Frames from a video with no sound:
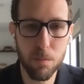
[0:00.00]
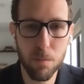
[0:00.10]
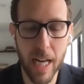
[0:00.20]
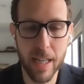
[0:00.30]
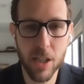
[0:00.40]

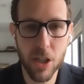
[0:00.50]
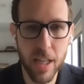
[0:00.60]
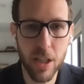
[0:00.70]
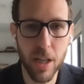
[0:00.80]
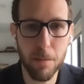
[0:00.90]
Plaid
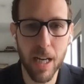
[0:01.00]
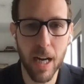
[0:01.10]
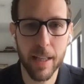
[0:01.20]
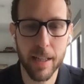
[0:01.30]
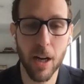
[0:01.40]
Exchange
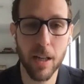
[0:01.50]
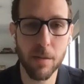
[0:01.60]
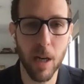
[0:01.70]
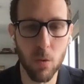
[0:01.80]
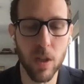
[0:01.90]
API that talks
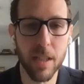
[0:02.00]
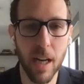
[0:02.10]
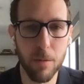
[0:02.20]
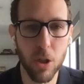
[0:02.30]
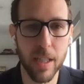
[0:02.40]
about
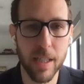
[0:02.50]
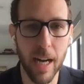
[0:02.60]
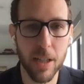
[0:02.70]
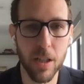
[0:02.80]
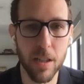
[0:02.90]
real-time
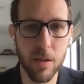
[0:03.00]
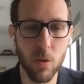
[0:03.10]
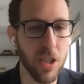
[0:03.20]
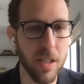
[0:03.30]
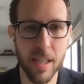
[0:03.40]
transactions,
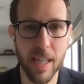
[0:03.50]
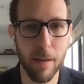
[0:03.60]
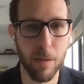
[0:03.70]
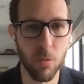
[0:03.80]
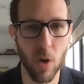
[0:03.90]
which is the
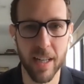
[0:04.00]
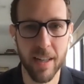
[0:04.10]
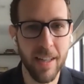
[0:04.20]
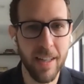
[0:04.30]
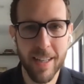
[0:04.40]
same as what,
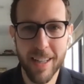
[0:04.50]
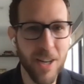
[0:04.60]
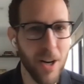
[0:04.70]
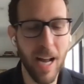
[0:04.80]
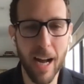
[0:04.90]

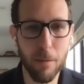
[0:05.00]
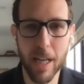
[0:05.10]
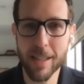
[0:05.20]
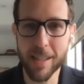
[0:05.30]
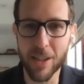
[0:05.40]

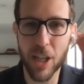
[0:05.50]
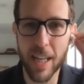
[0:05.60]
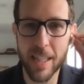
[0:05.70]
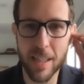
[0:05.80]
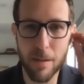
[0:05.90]
Amex and
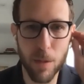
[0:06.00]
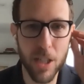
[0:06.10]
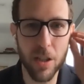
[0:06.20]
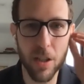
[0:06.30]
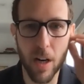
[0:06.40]
Chase and a
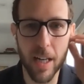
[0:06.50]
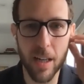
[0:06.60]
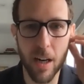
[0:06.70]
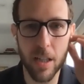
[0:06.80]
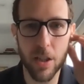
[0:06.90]
bunch of the credit
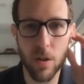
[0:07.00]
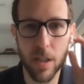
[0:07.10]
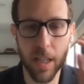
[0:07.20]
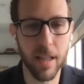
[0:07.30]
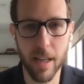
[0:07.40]
card
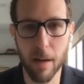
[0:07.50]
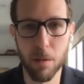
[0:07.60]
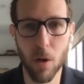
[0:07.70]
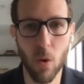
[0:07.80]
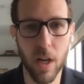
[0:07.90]
issuers, I think
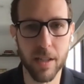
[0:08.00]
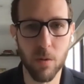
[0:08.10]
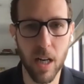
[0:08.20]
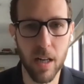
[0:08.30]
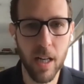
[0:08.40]
Capital One
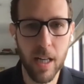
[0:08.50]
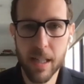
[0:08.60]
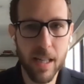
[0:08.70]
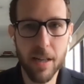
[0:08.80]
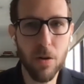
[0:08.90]
as well,
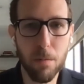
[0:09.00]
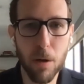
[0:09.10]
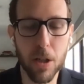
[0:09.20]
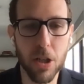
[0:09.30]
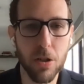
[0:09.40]
send you a
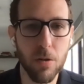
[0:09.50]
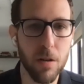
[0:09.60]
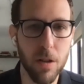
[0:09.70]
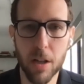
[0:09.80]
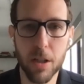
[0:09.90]
push
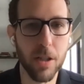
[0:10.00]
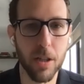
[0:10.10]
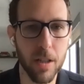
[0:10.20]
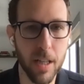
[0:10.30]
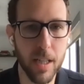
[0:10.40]
under
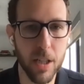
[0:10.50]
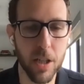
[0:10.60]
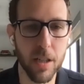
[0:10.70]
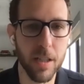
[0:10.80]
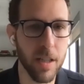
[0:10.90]
certain
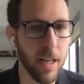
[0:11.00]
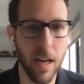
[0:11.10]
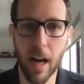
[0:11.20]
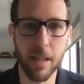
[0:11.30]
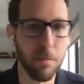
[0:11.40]
conditions. Like,
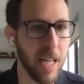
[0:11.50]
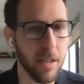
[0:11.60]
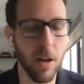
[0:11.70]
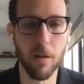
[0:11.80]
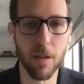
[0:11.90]
I
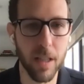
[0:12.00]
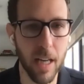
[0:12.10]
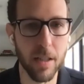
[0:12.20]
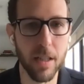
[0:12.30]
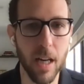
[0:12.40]
spent over
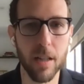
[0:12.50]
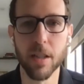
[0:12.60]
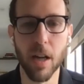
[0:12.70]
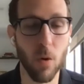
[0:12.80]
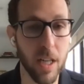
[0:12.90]

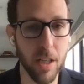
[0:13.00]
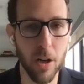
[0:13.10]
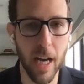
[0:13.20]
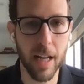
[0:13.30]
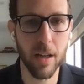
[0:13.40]
$1,000. I want to
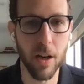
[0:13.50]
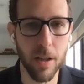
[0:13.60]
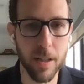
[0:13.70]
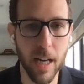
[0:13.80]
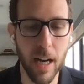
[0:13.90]
know that
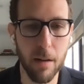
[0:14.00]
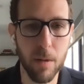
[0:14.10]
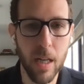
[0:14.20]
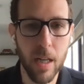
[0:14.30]
all the time.